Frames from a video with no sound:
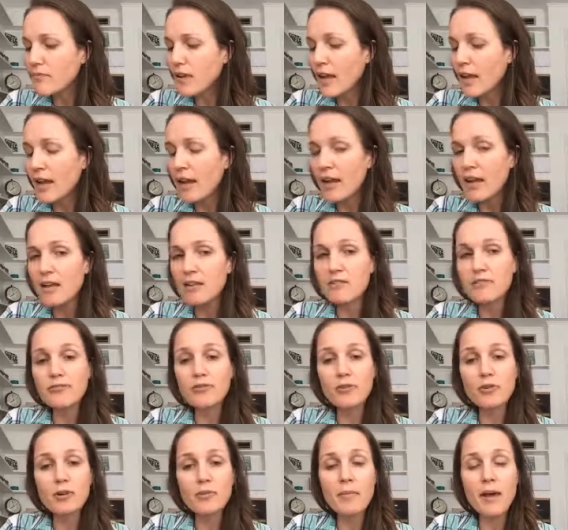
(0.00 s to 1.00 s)
And
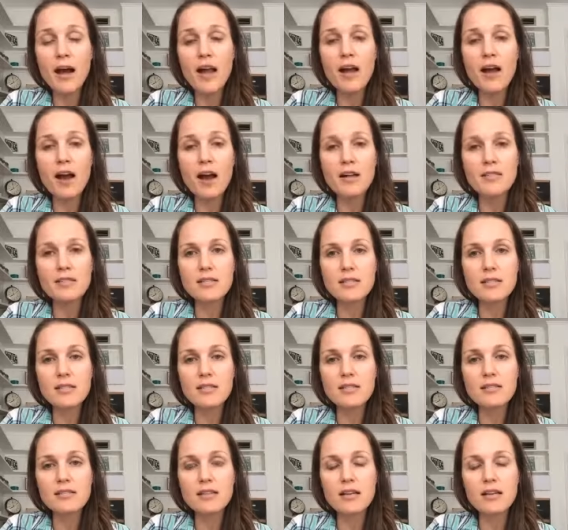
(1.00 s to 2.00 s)
for my
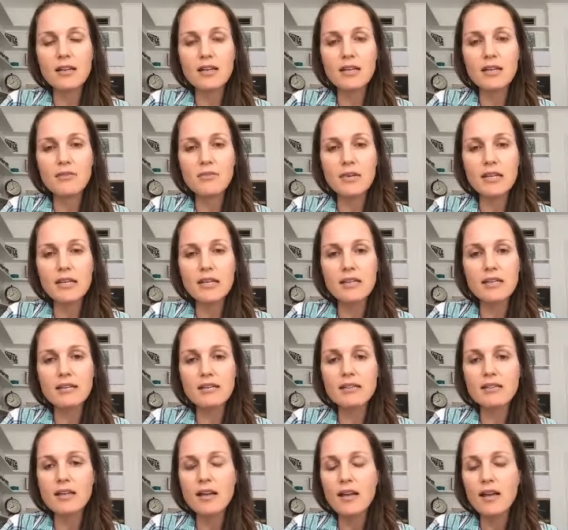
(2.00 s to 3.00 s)
Aussies and
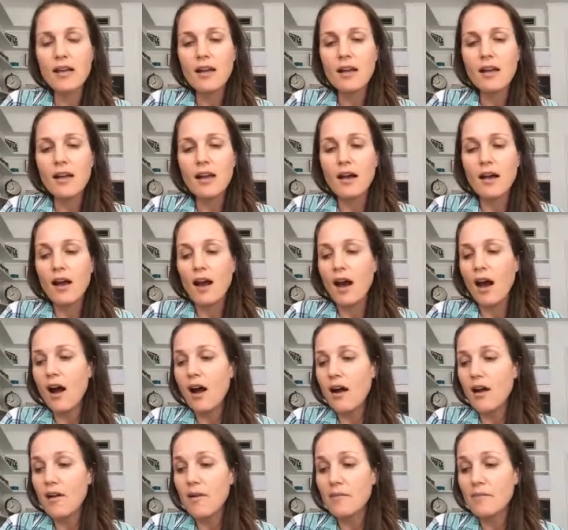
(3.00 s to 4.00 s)
Kiwis,
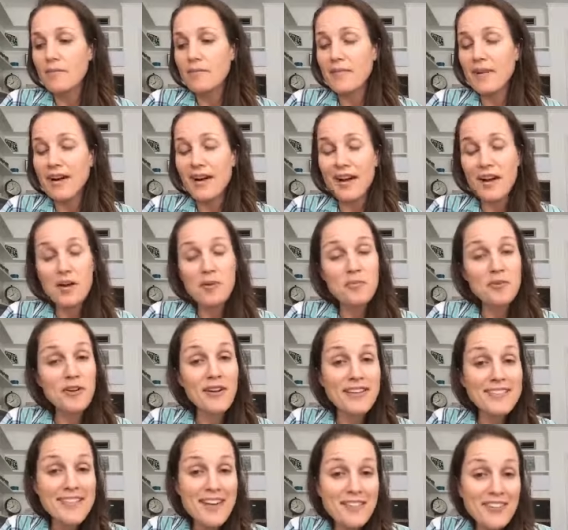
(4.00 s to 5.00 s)
I hope you
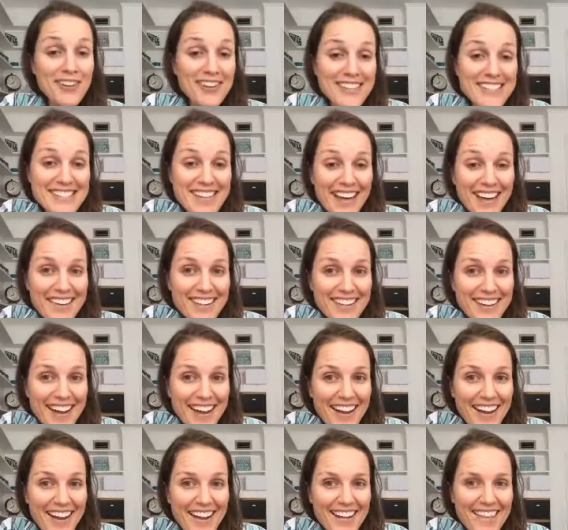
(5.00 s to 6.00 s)
guys have a great
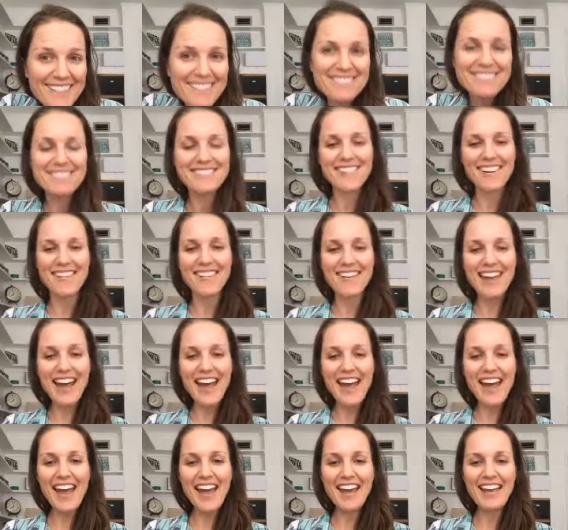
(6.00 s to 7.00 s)
Saturday.
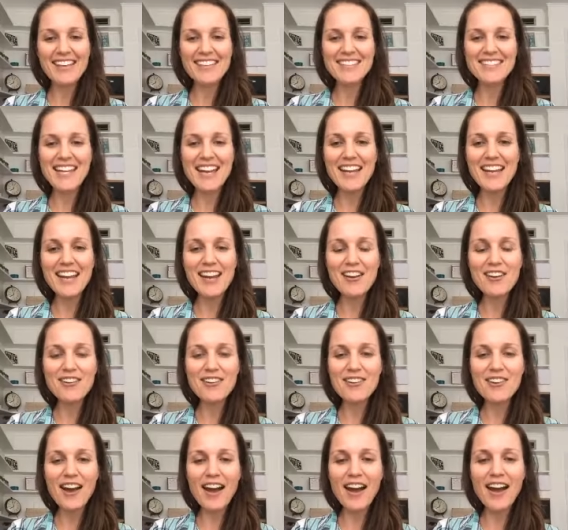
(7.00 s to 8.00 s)
Okay, take care, you
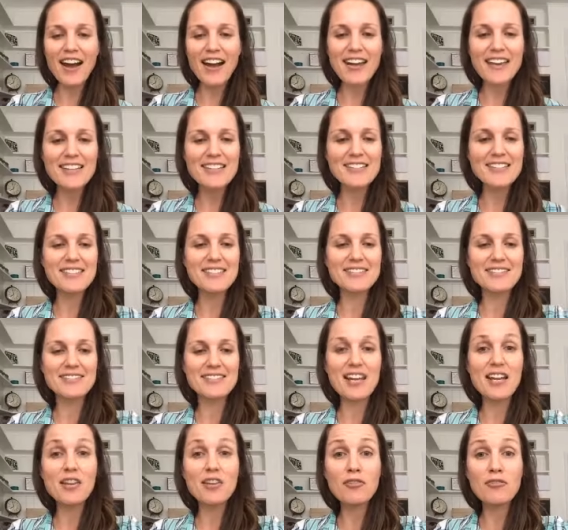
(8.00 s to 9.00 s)
guys.
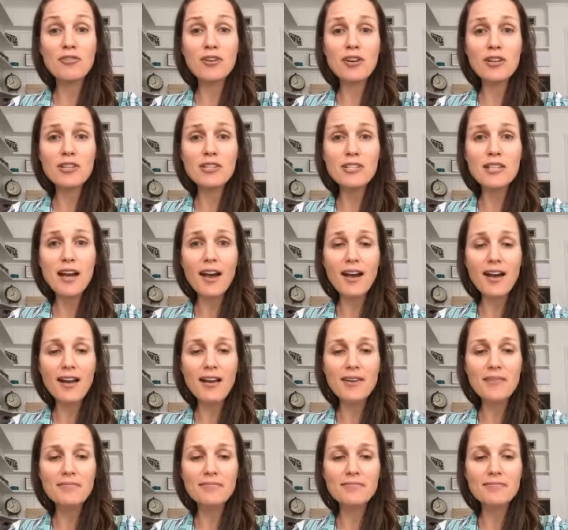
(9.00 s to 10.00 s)
Thank you for your
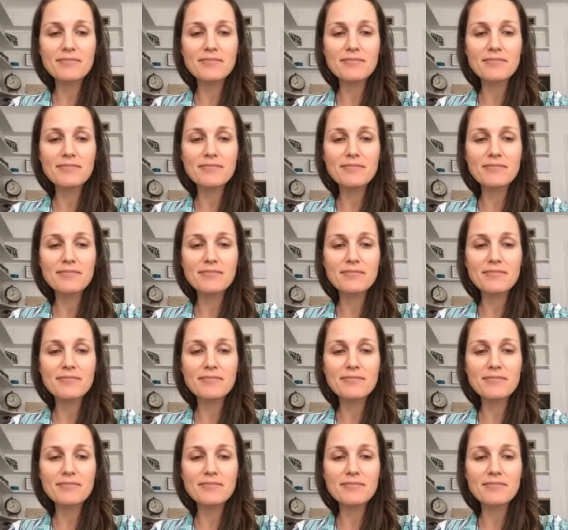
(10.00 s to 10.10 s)
time.